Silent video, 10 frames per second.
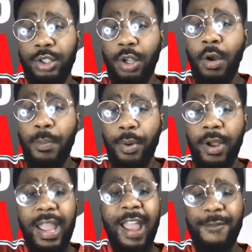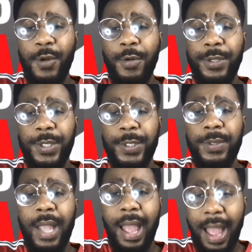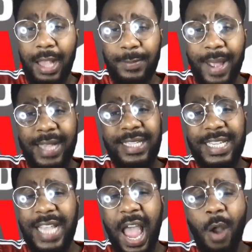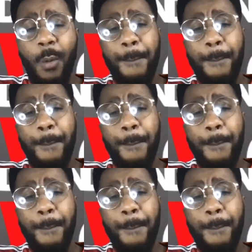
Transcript: your boy Ivorian Spice is out.